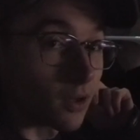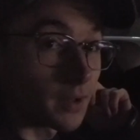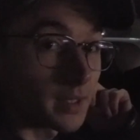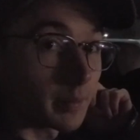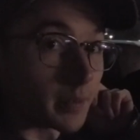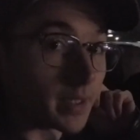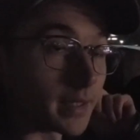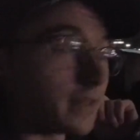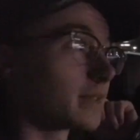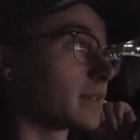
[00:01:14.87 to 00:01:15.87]
Aldi,
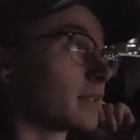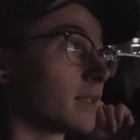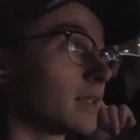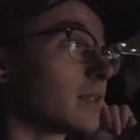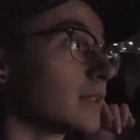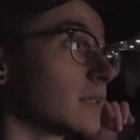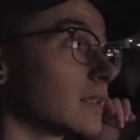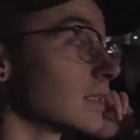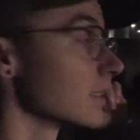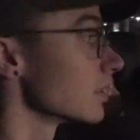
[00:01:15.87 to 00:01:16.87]
but
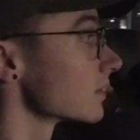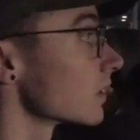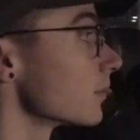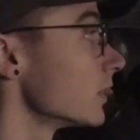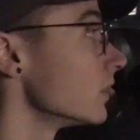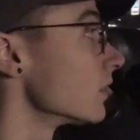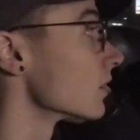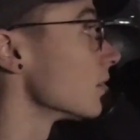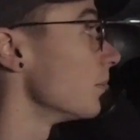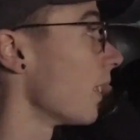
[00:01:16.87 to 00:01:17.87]
it's gonna be
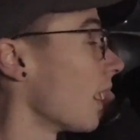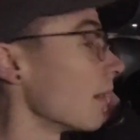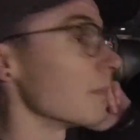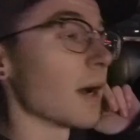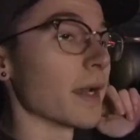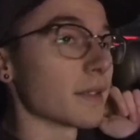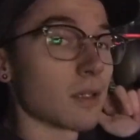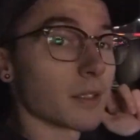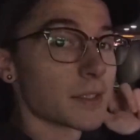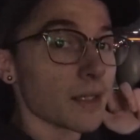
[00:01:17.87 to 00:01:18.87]
bomb. I can
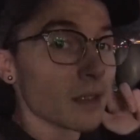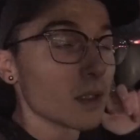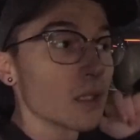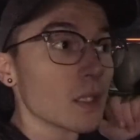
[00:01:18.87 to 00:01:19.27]
already tell.